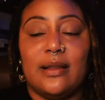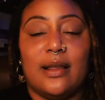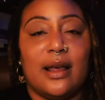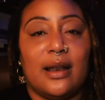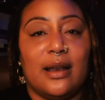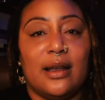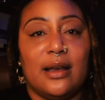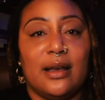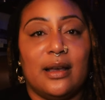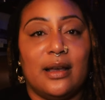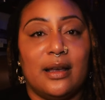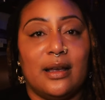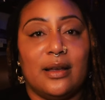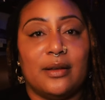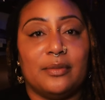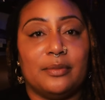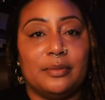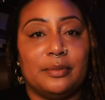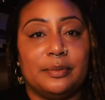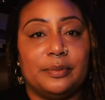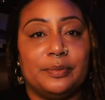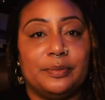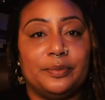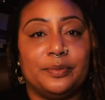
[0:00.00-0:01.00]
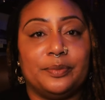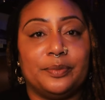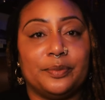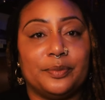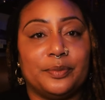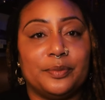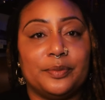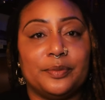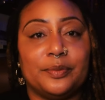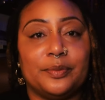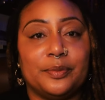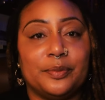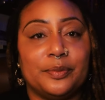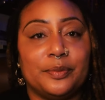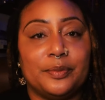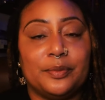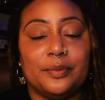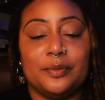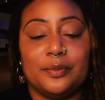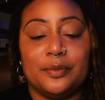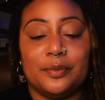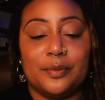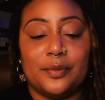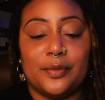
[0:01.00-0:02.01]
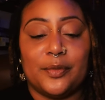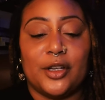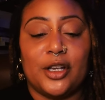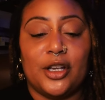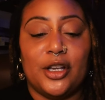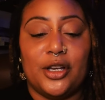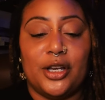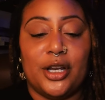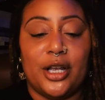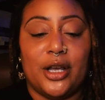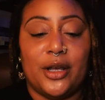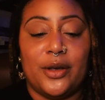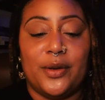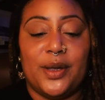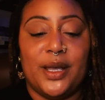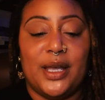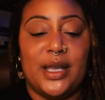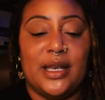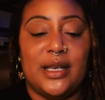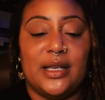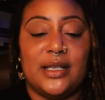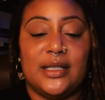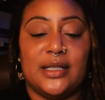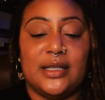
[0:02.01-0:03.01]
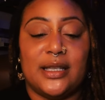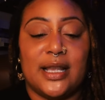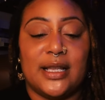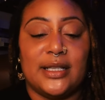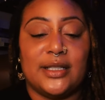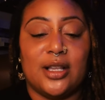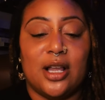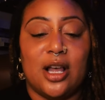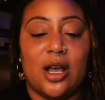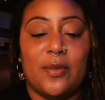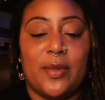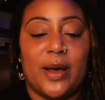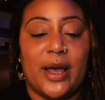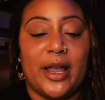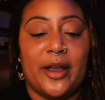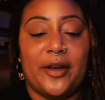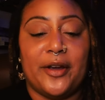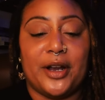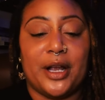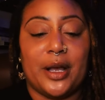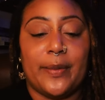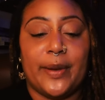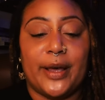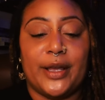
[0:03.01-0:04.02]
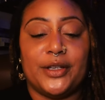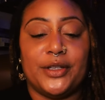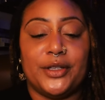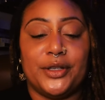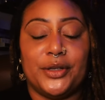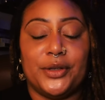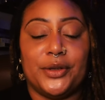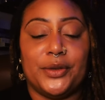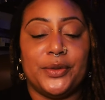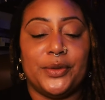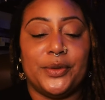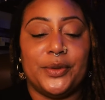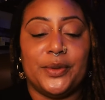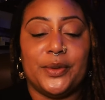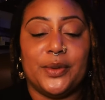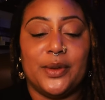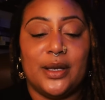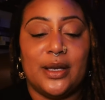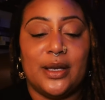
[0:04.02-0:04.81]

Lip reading: hump, you know, in the song by Erykah Badu,